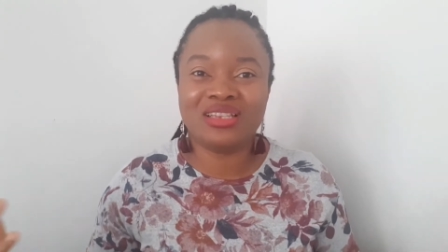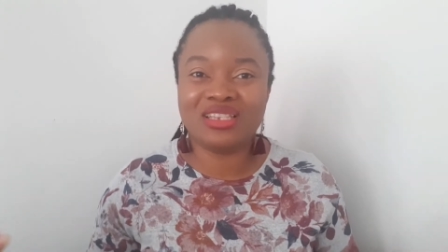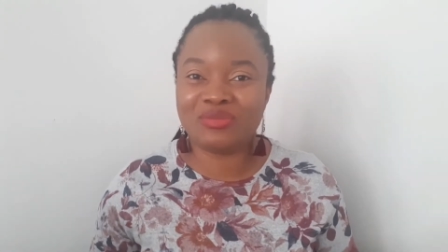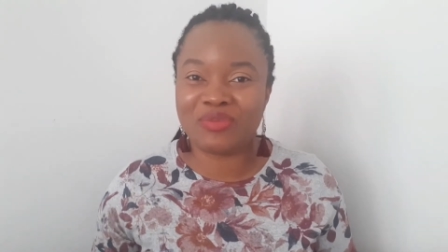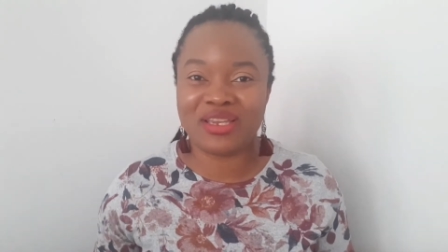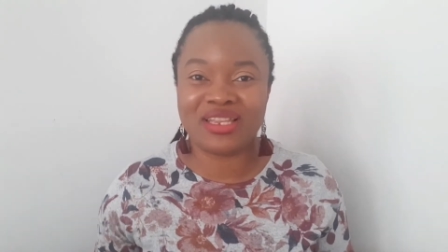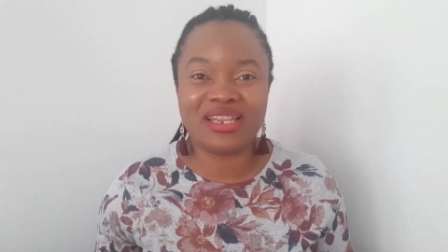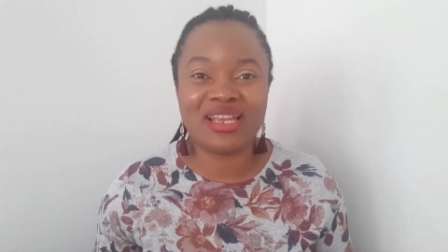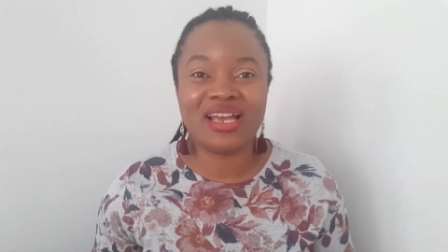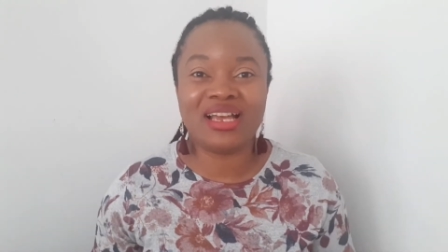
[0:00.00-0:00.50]

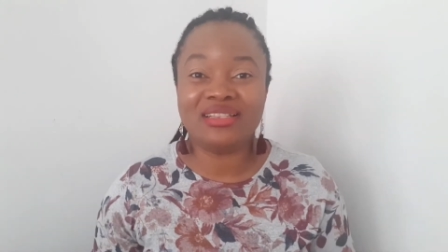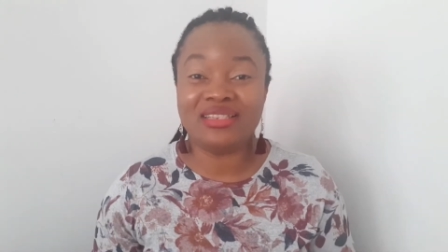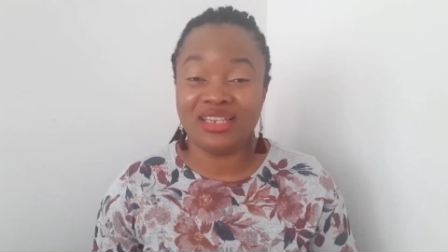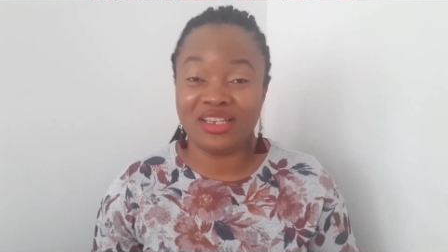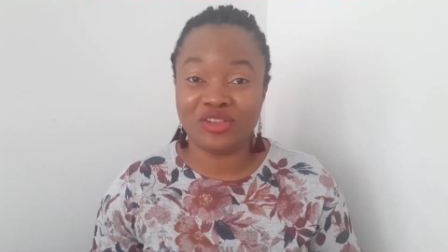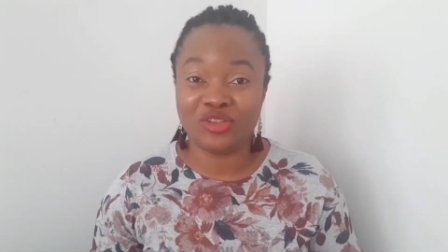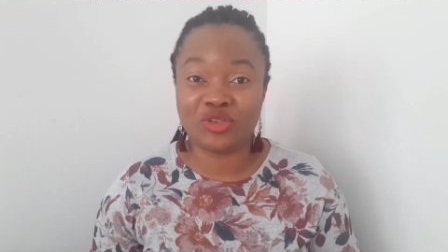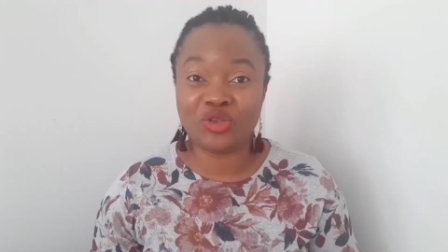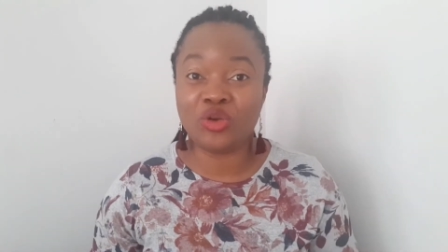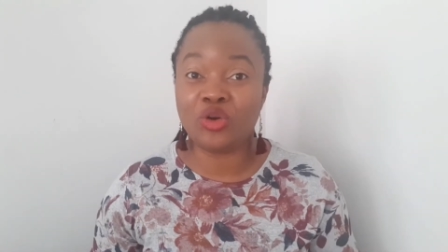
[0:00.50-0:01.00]
spinach,
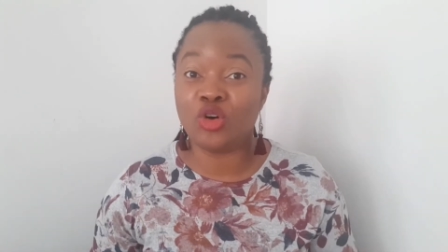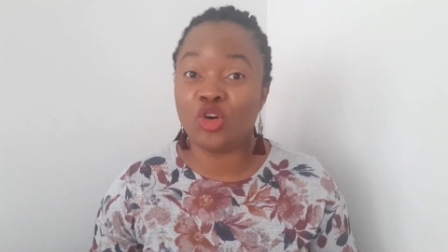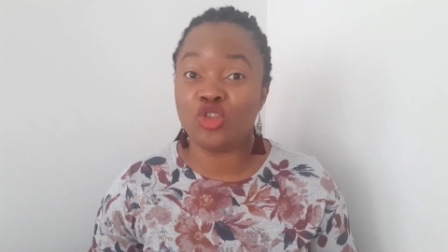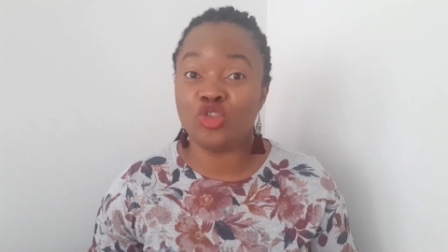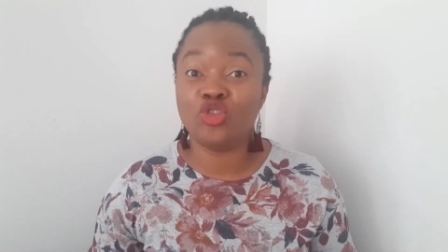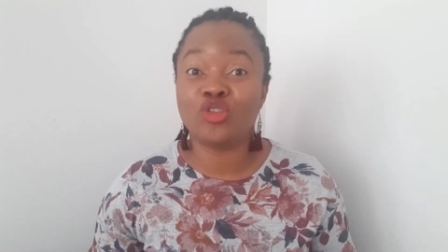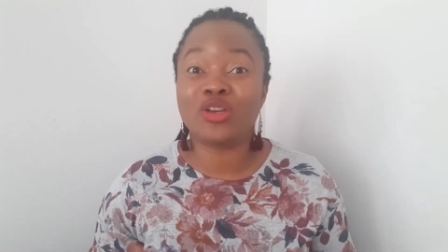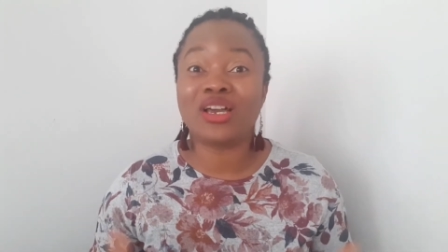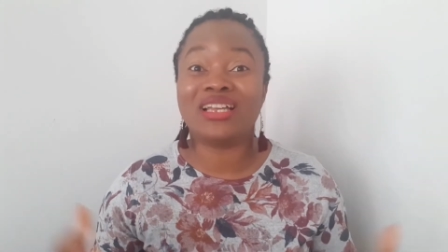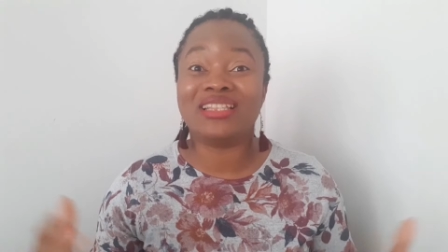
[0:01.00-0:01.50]
and so on,
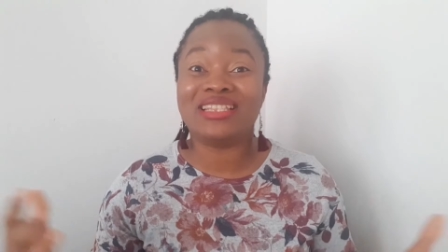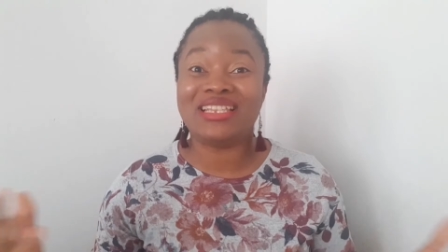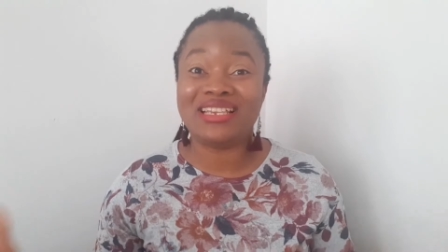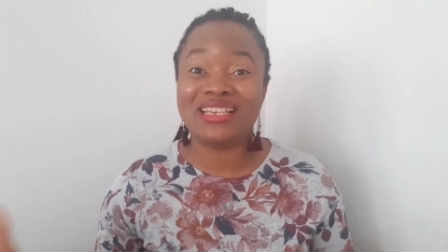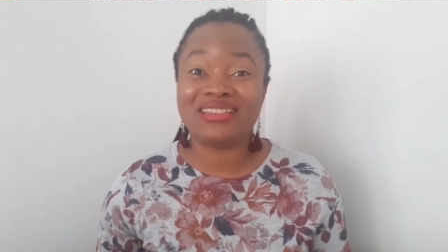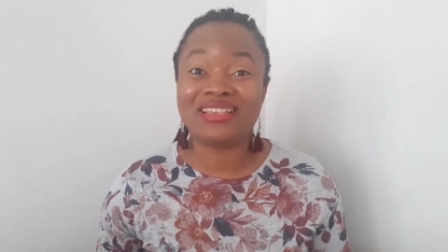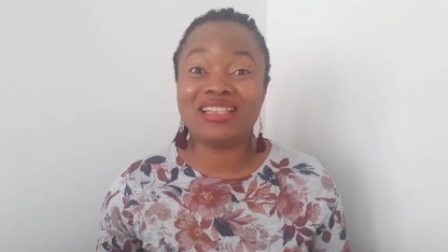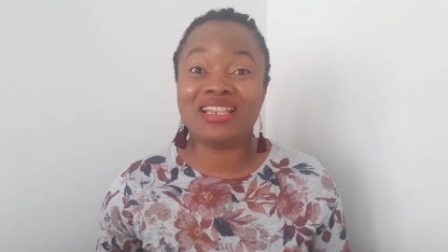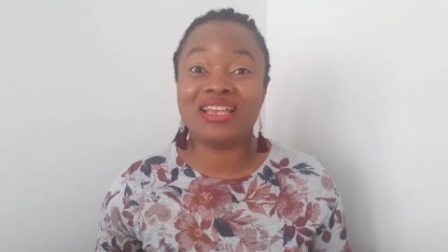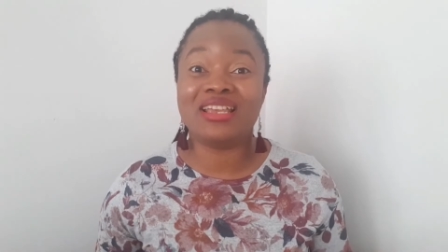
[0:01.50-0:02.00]
you can
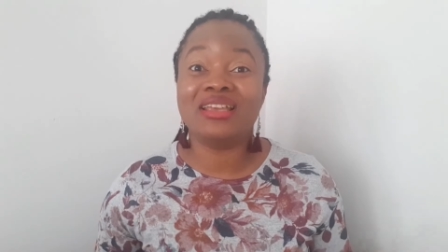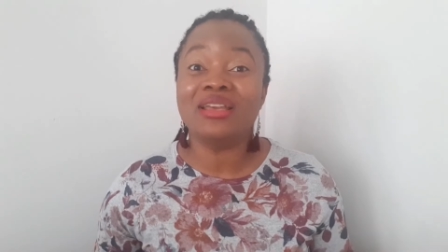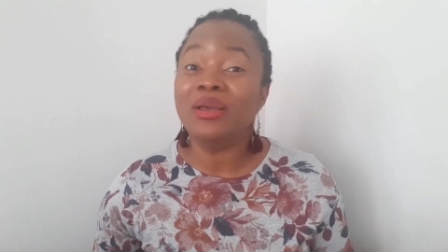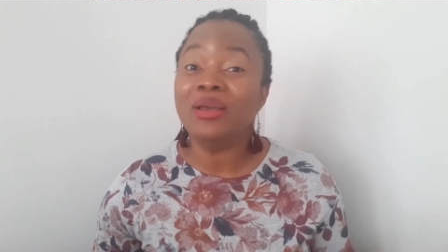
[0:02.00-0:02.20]
easily